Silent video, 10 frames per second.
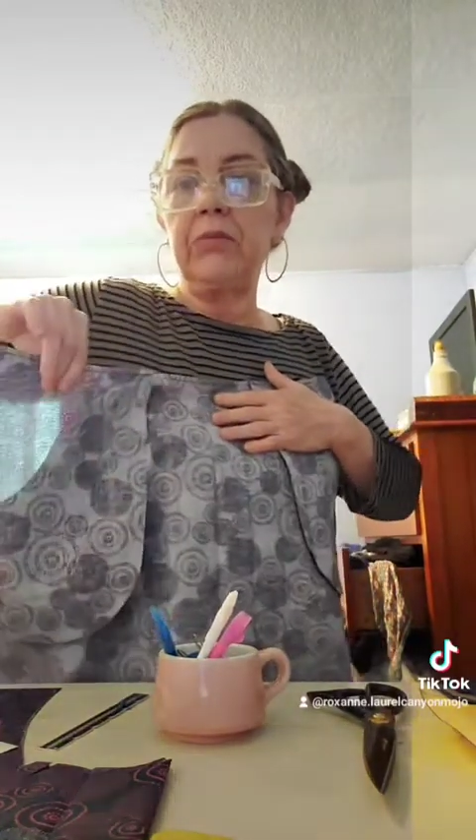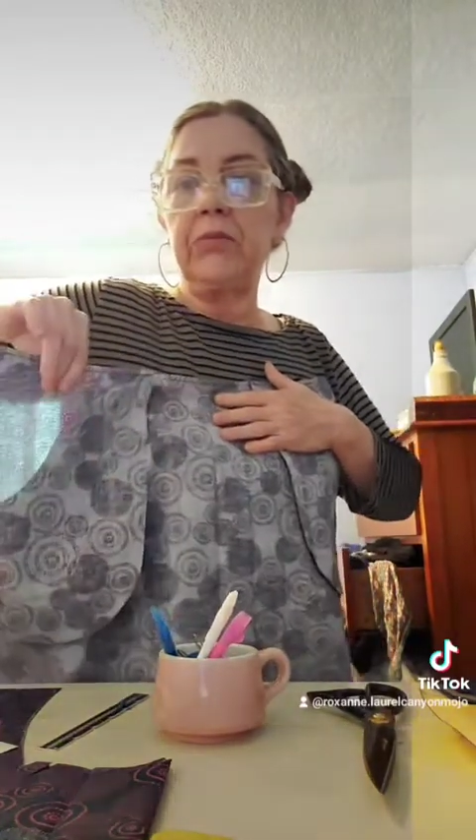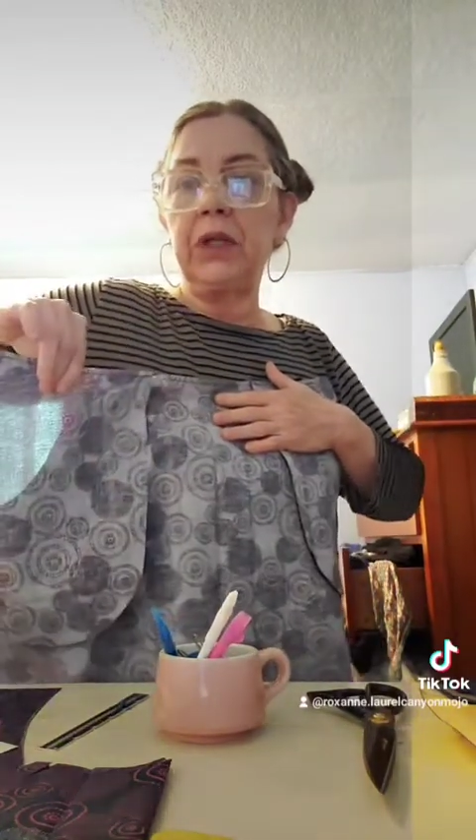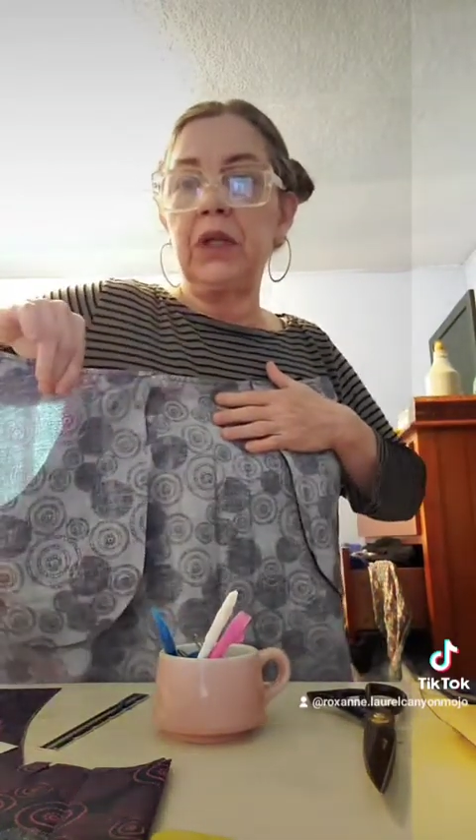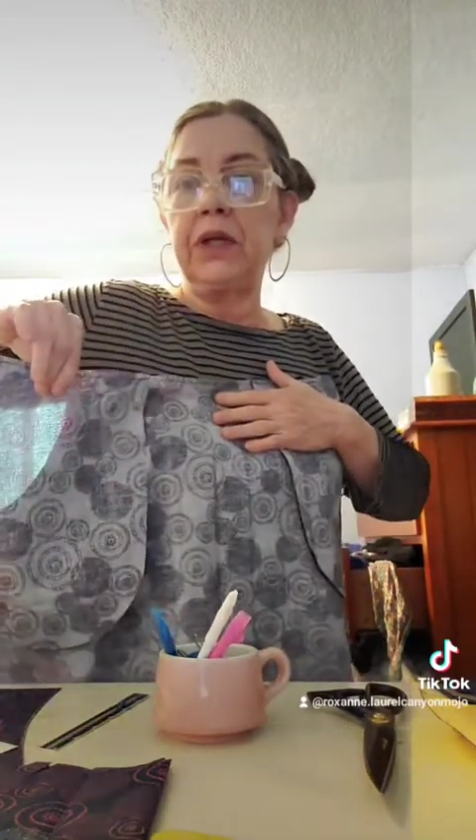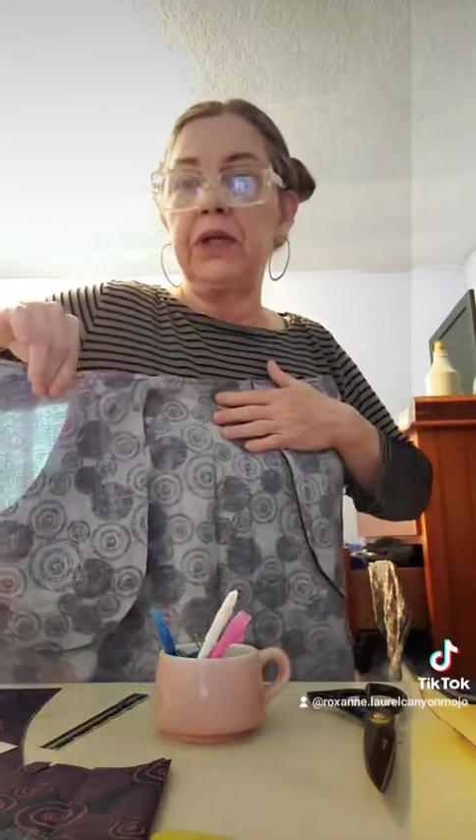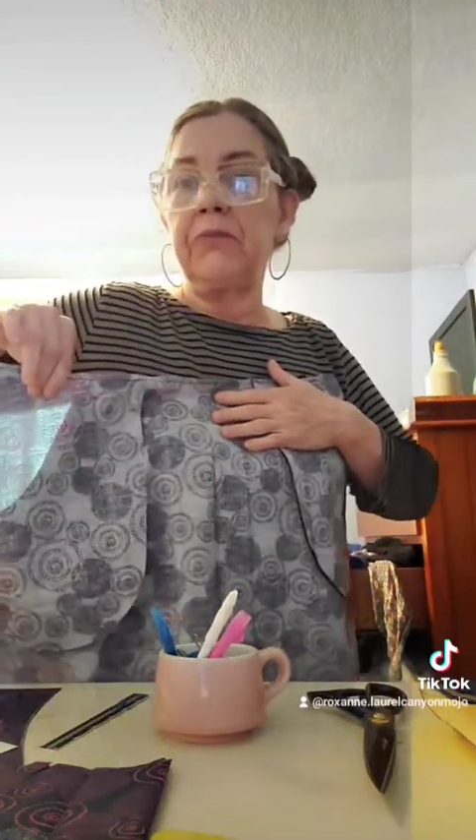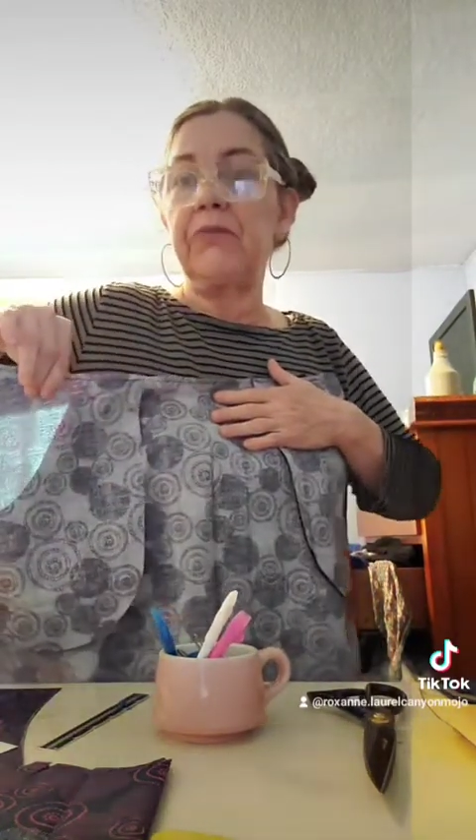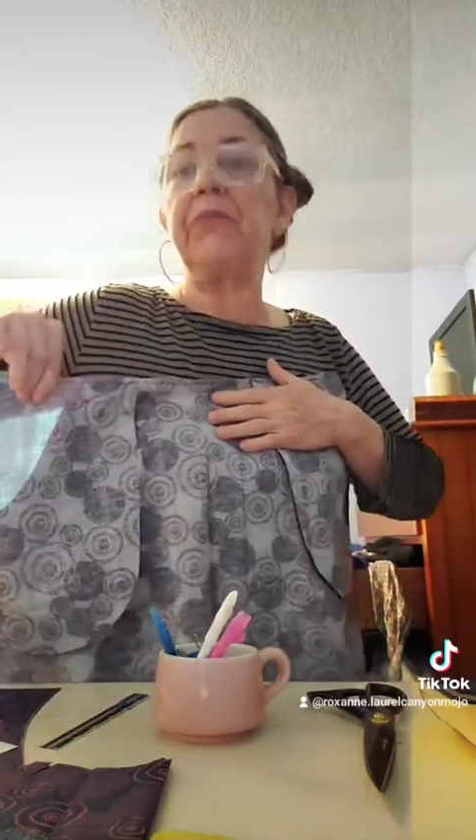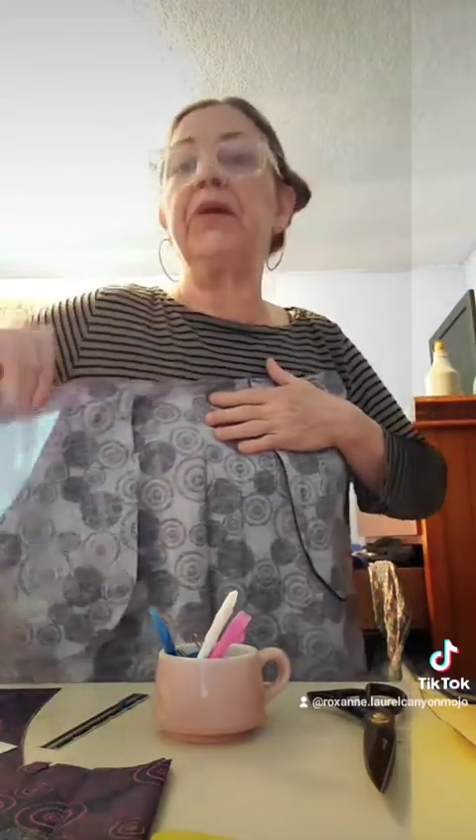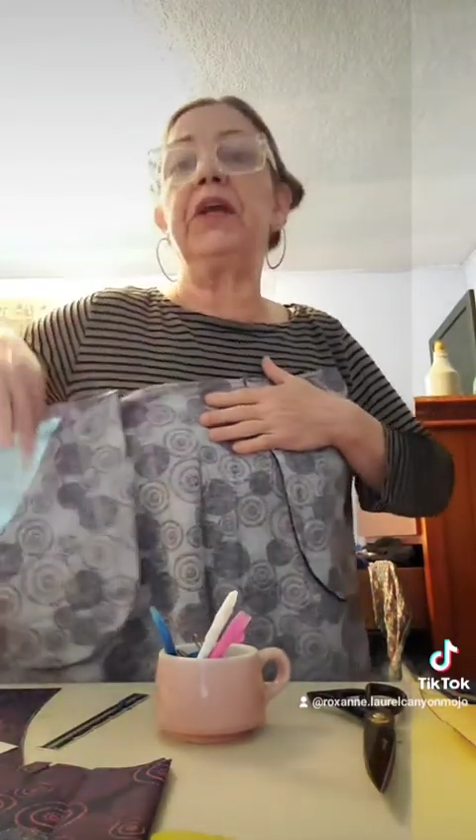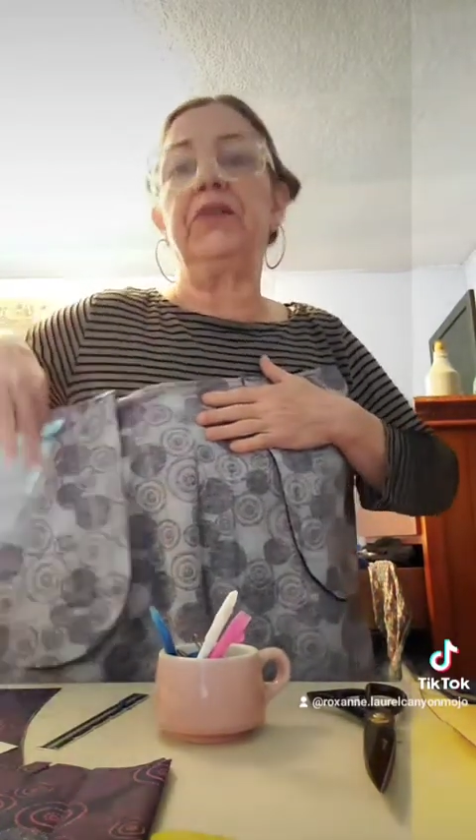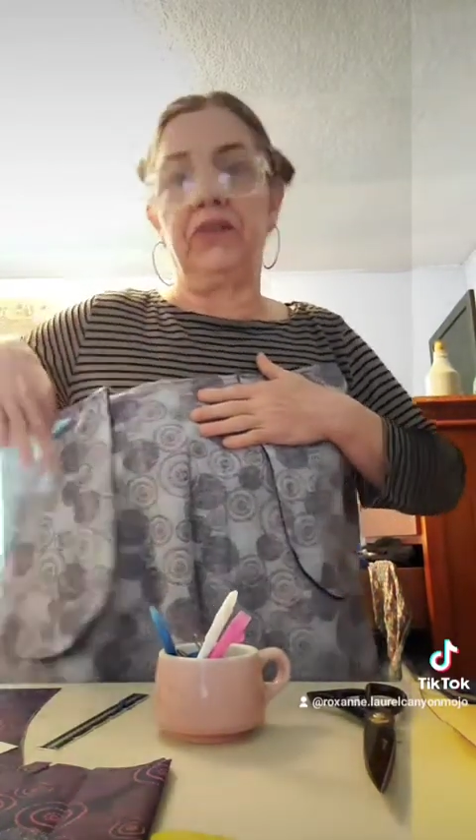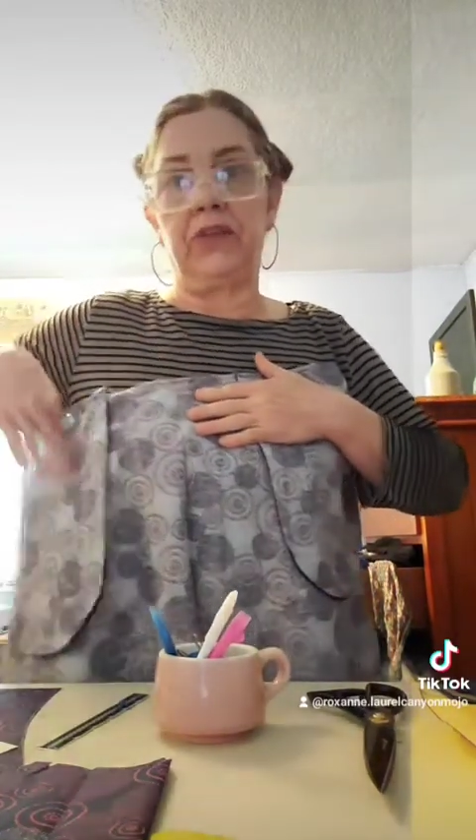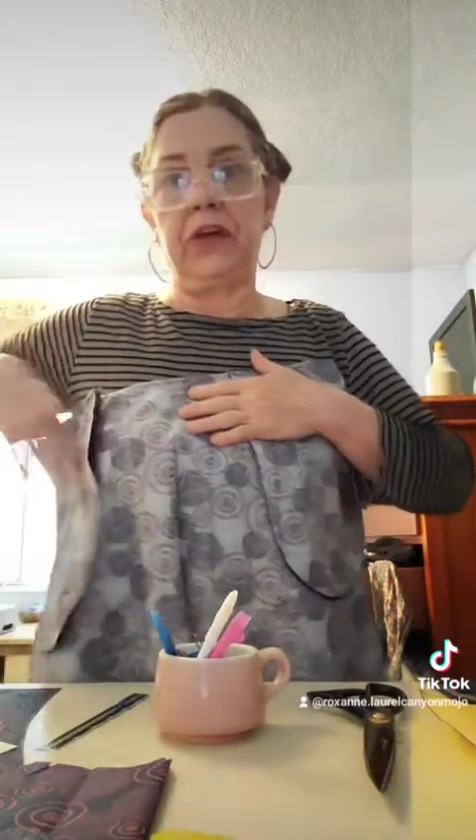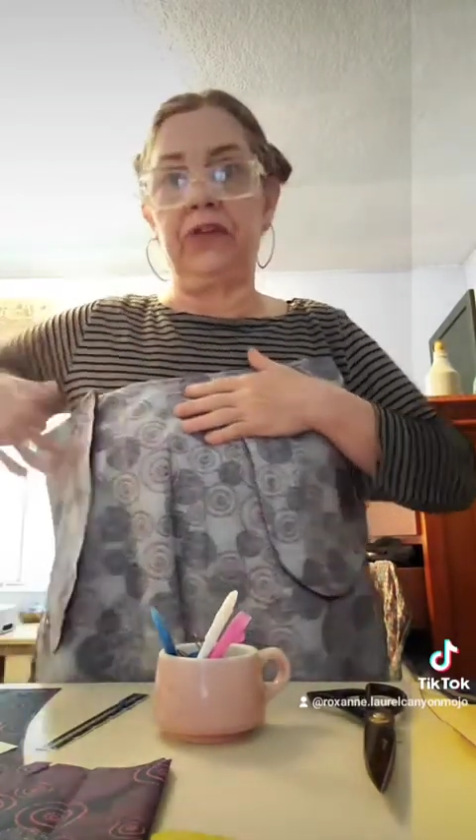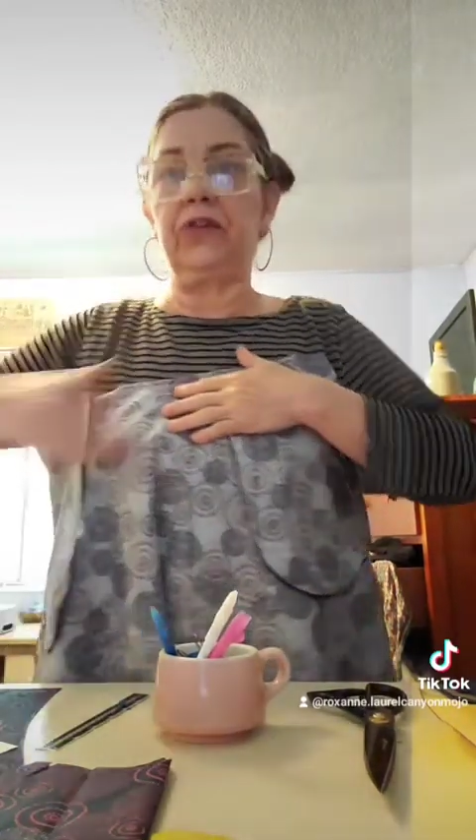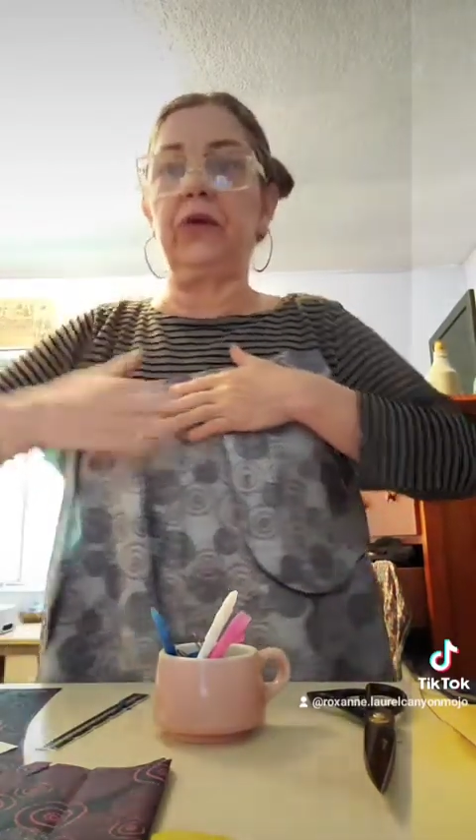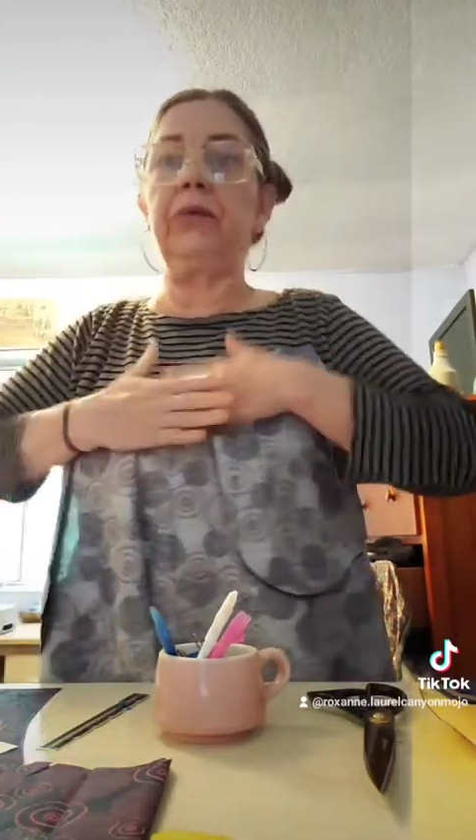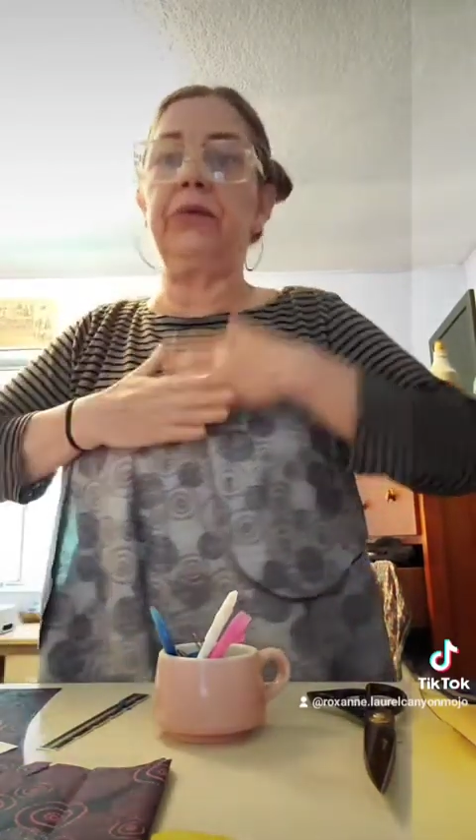been lined up from the inside,
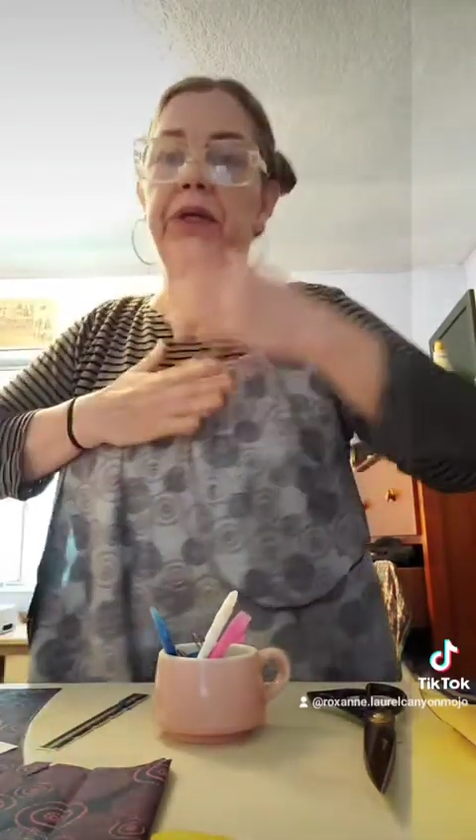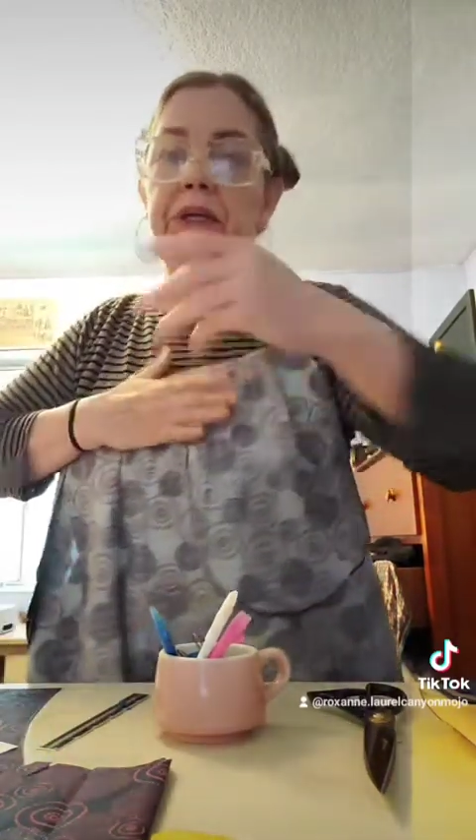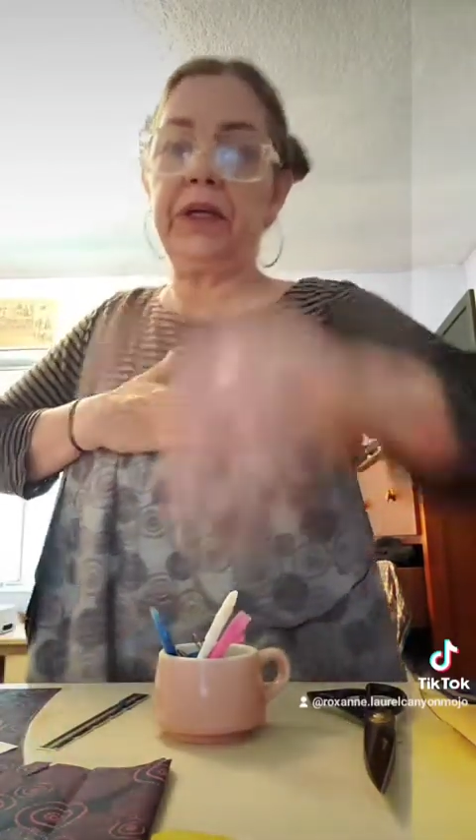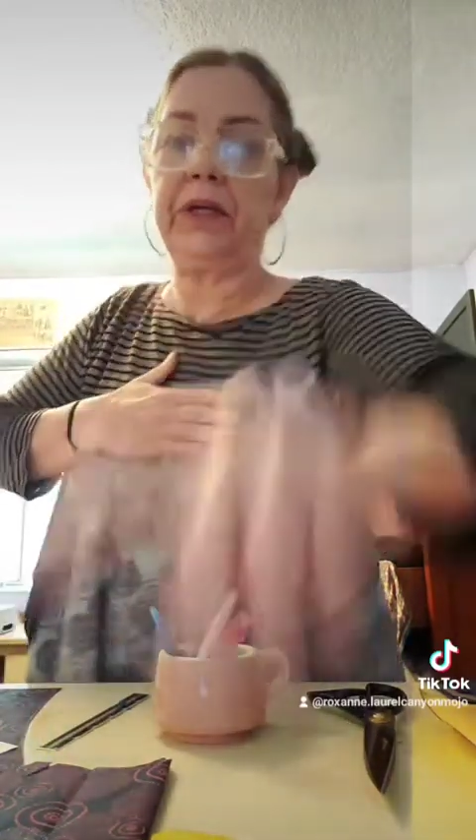so I redid it.